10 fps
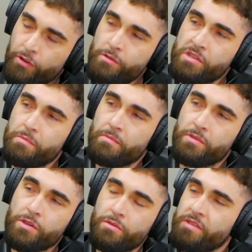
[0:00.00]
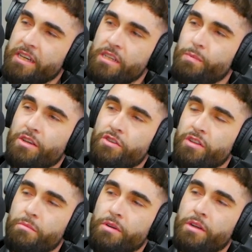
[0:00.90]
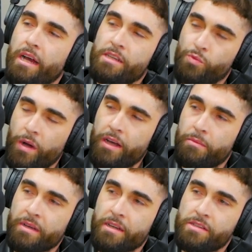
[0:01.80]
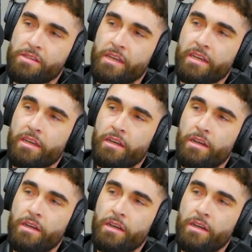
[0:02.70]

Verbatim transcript: is a is like a special number as well because it's like